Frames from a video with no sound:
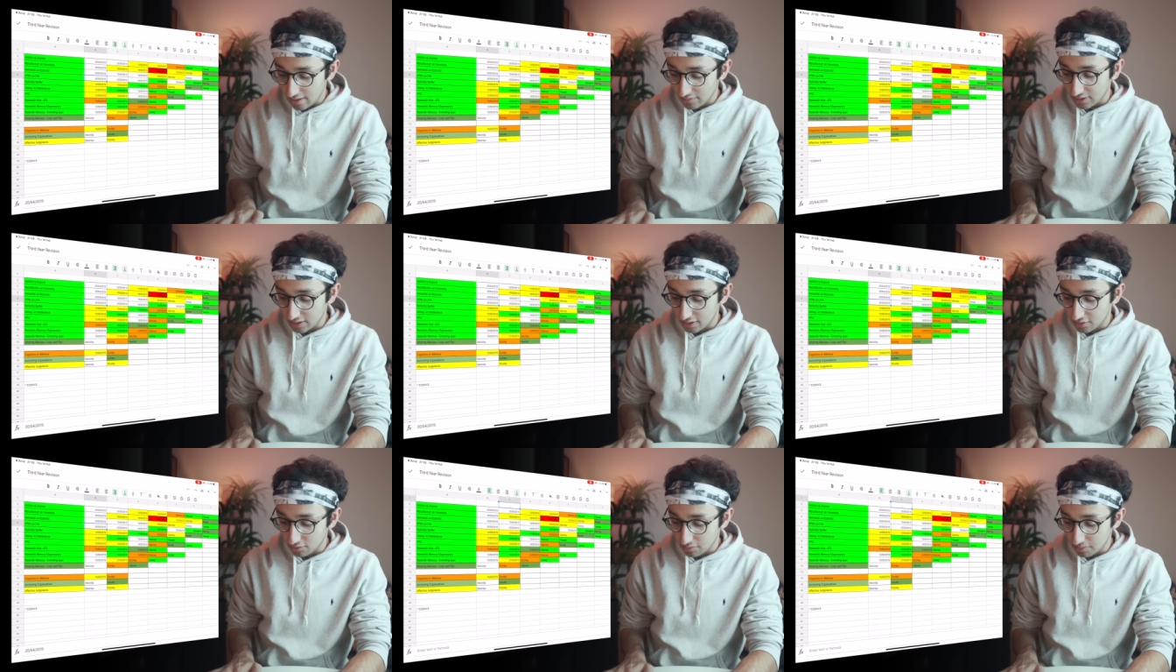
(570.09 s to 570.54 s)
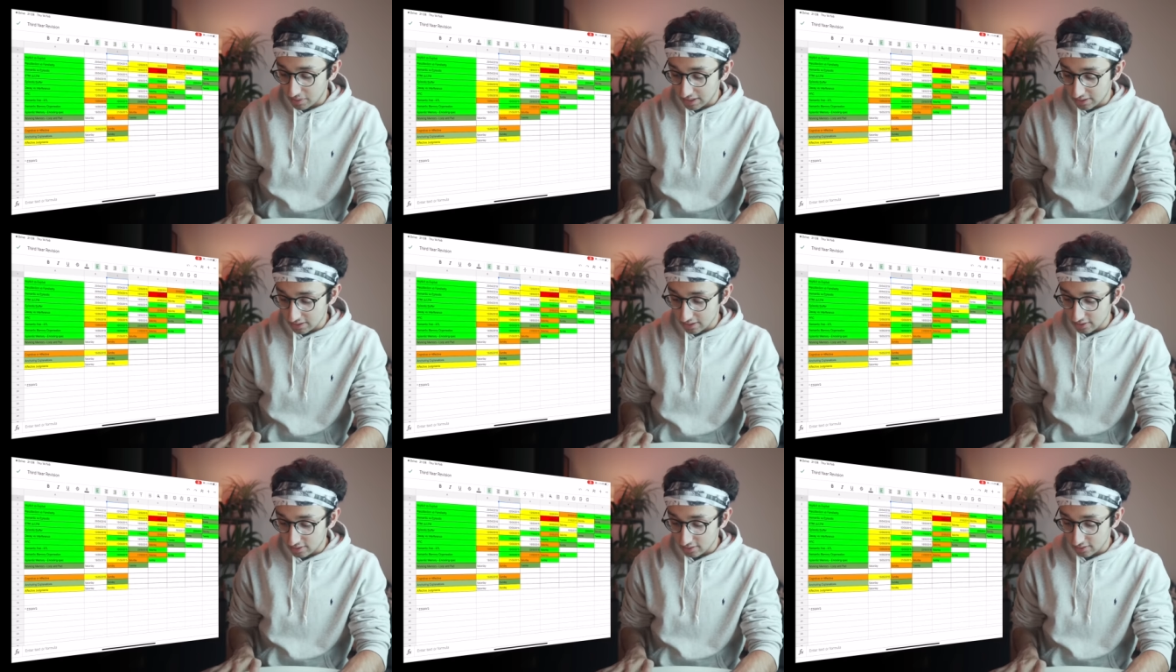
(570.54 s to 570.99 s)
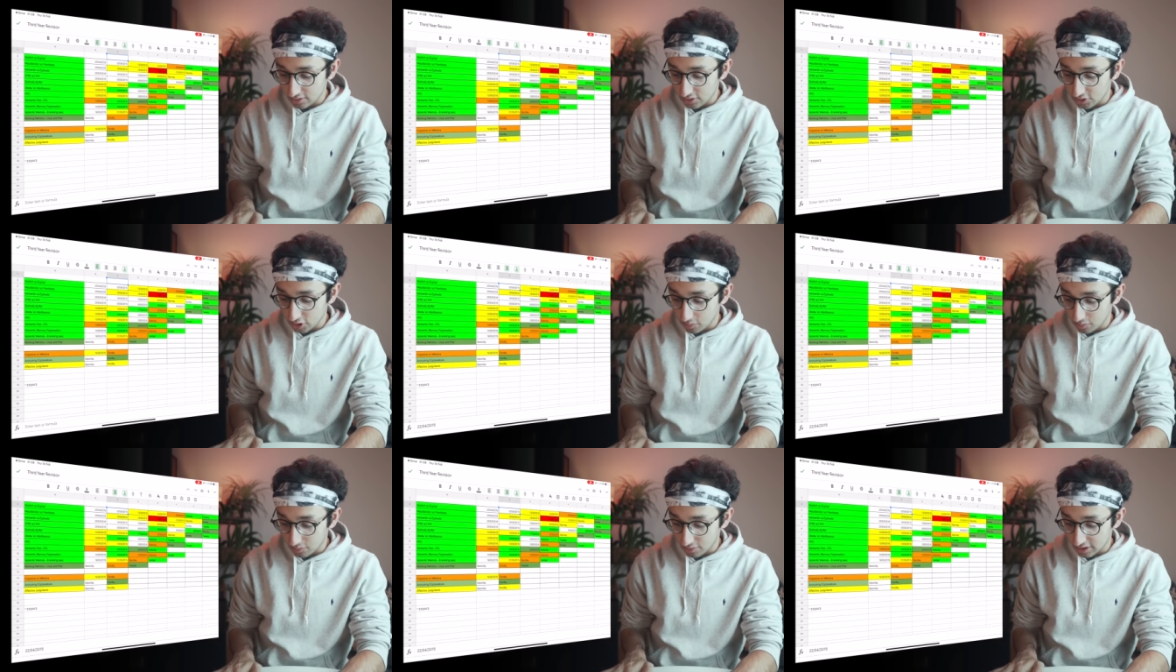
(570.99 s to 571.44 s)
and then I repeated
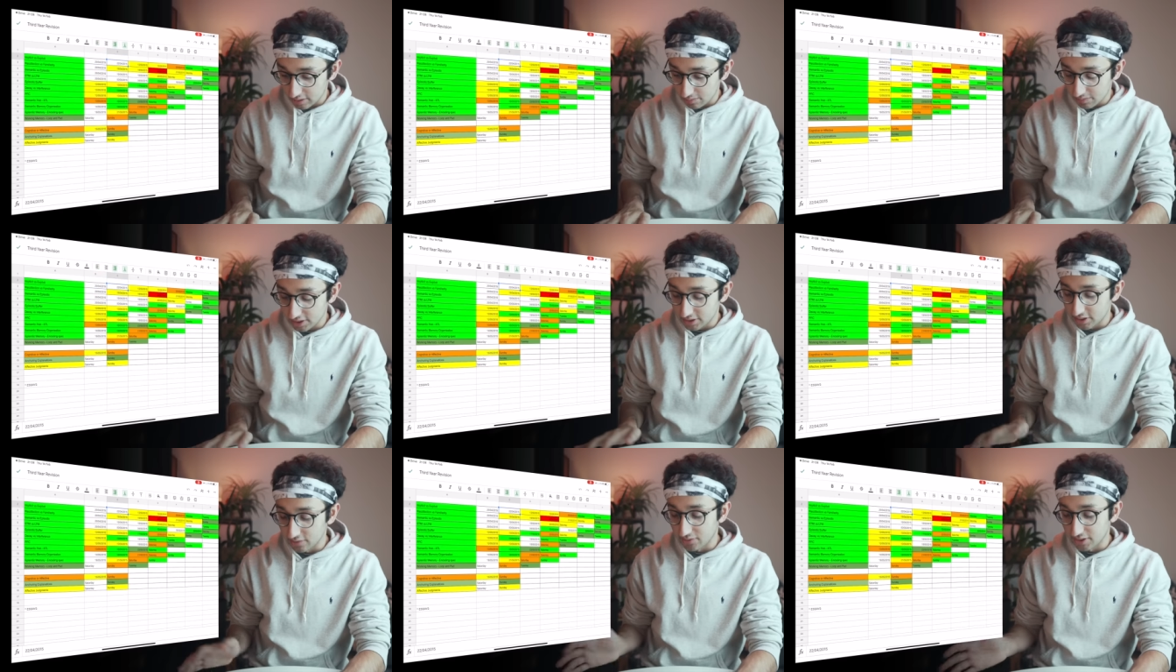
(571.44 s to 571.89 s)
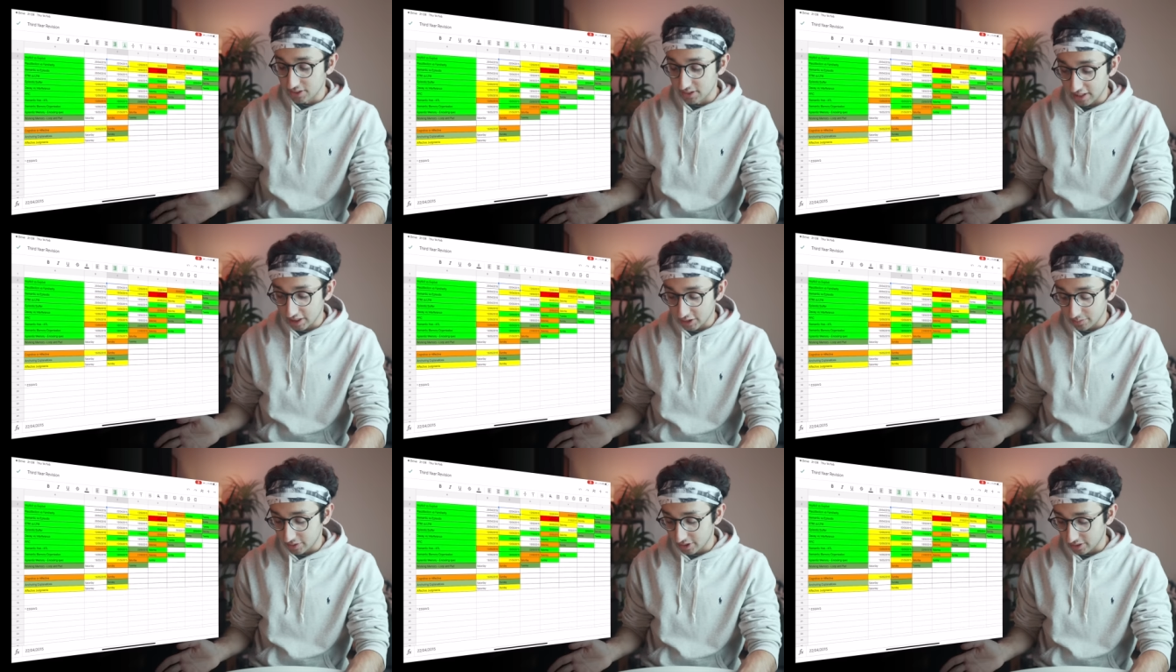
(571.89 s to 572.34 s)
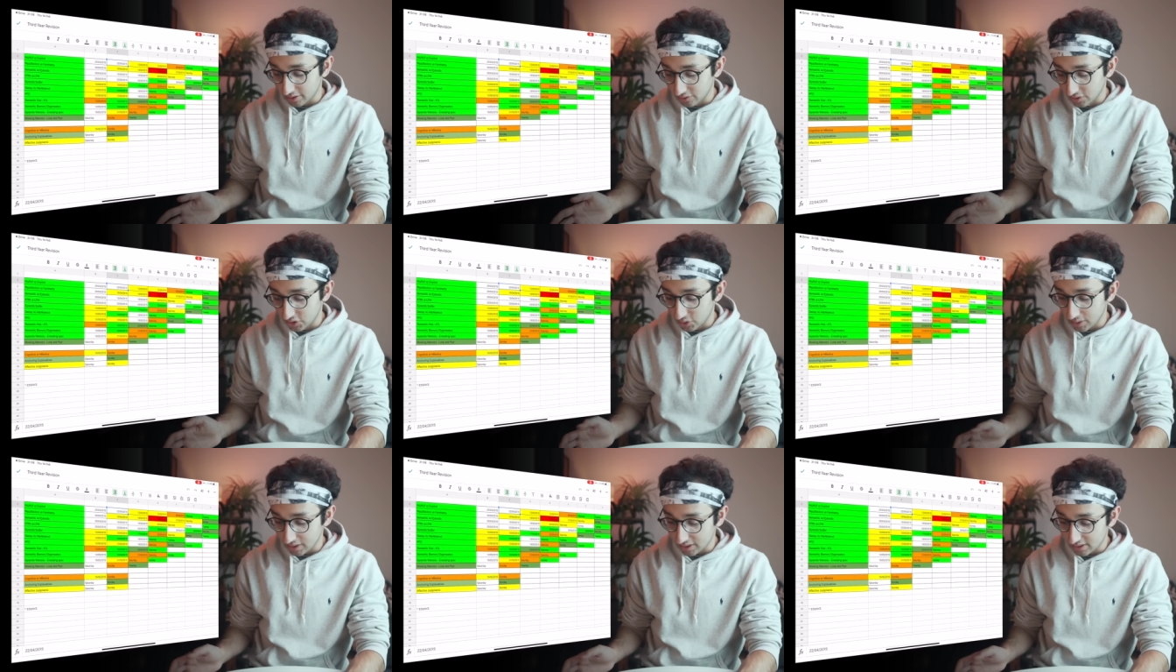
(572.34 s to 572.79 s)
the top one, implicit versus explicit,
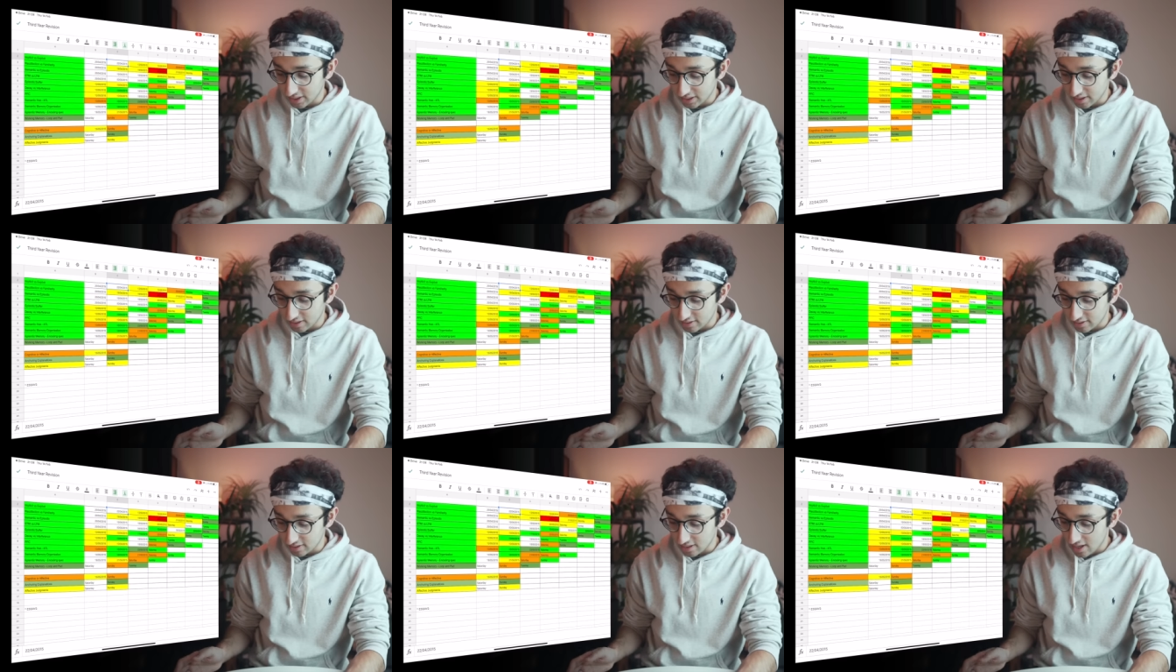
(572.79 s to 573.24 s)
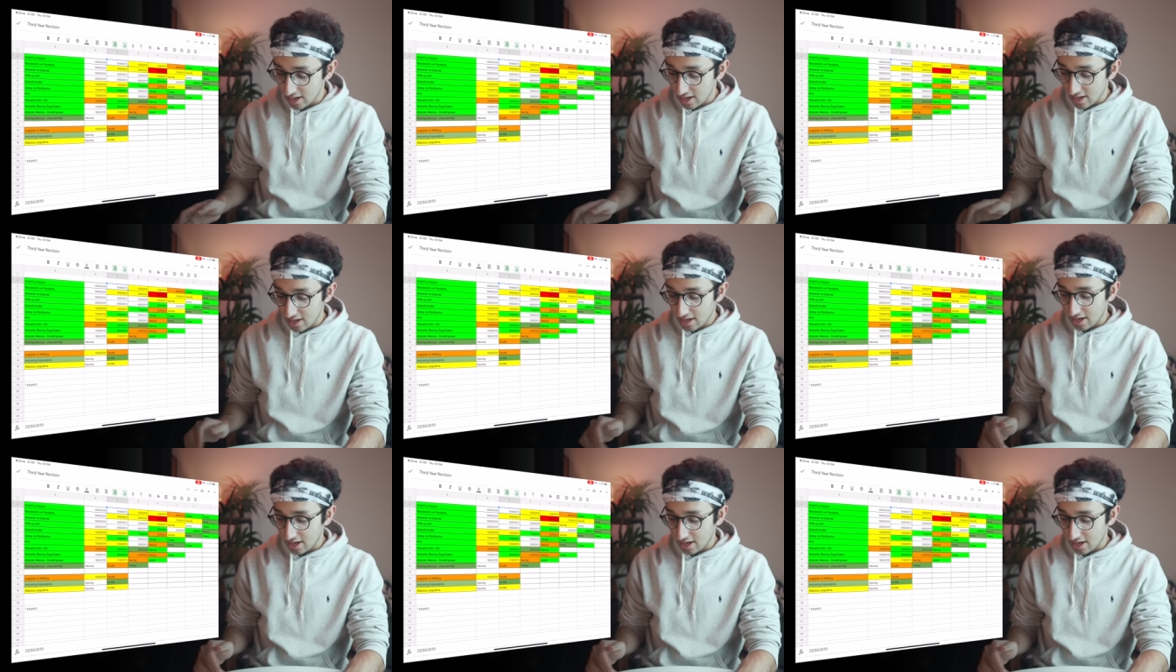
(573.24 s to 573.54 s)
on the 22nd.